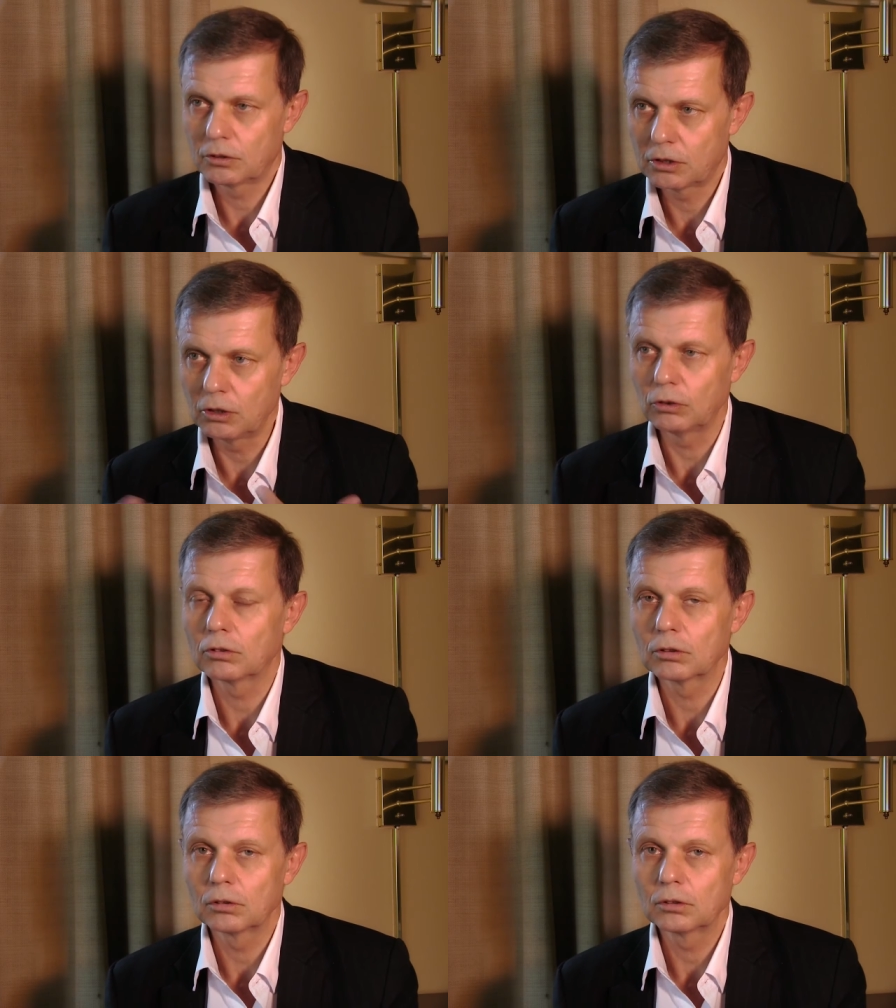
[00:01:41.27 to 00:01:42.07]

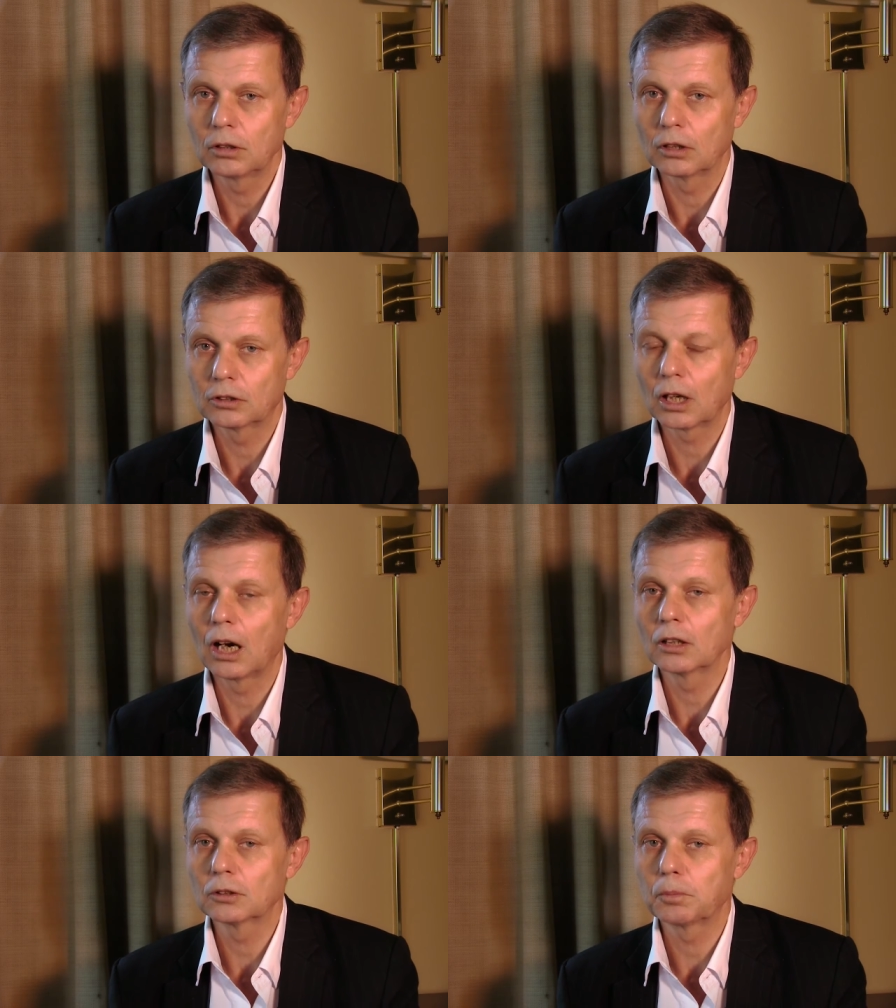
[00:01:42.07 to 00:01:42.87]
children, you know,
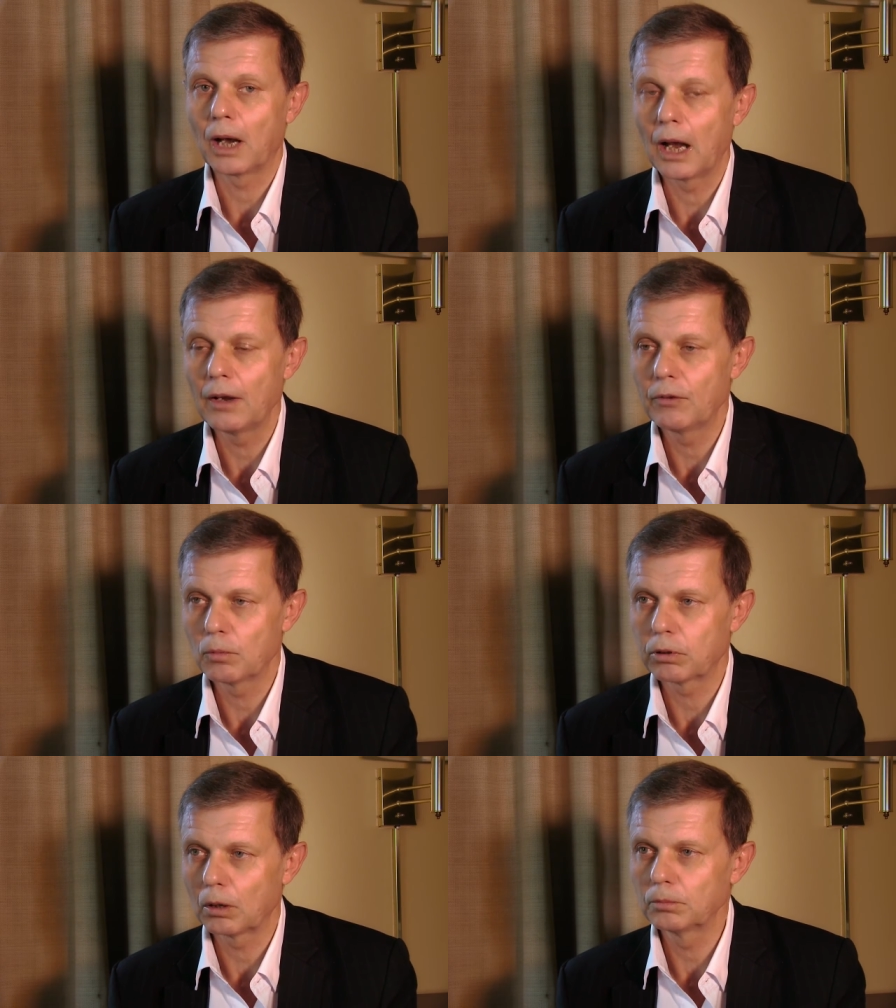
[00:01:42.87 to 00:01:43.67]
child's
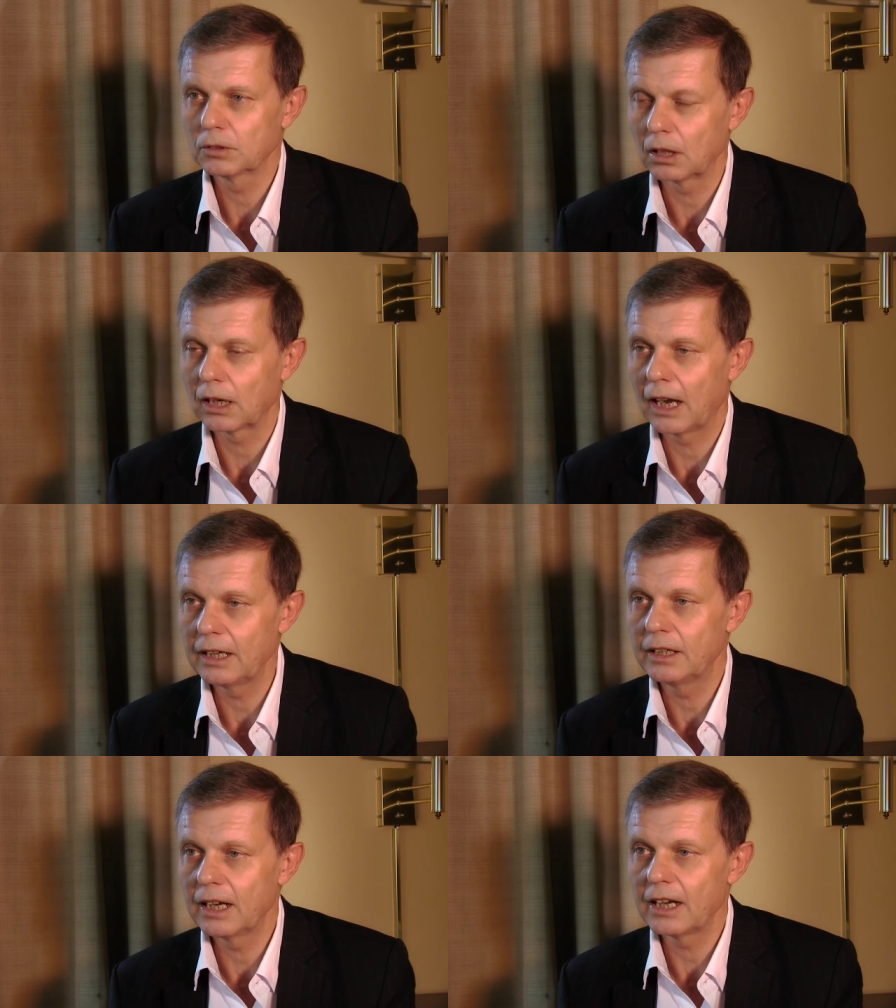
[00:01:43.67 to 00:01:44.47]
behavioural problems like
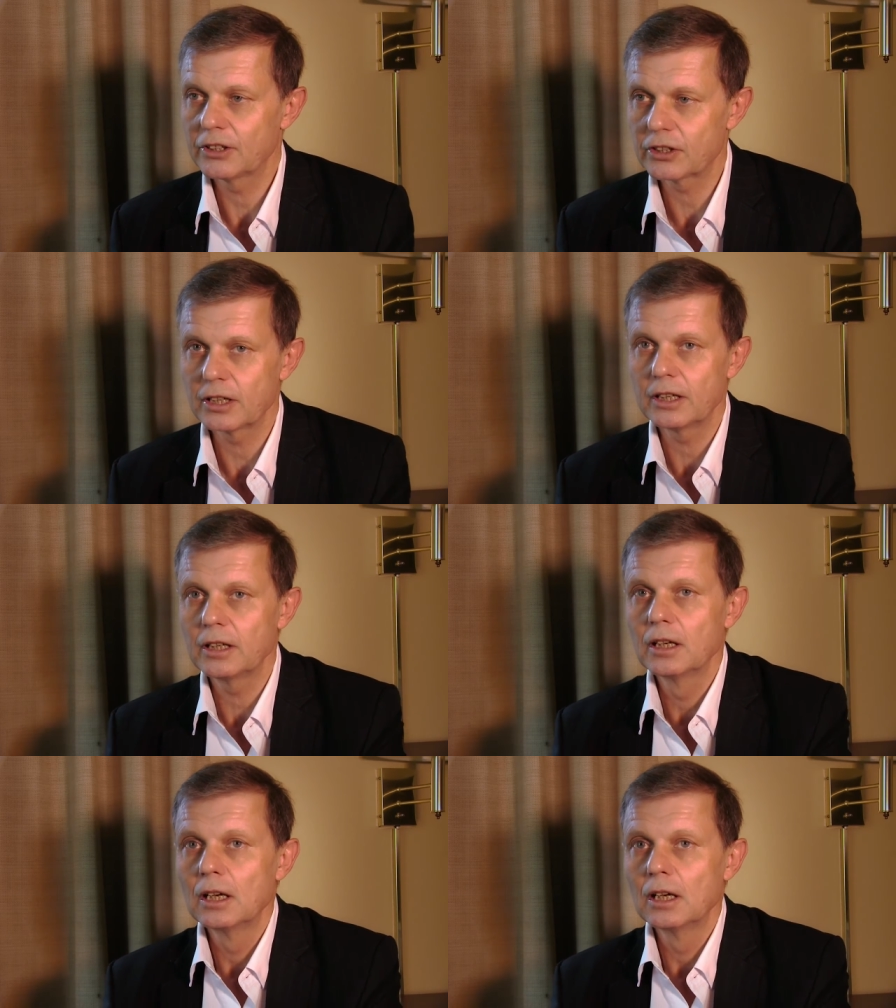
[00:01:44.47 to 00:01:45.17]
ADHD,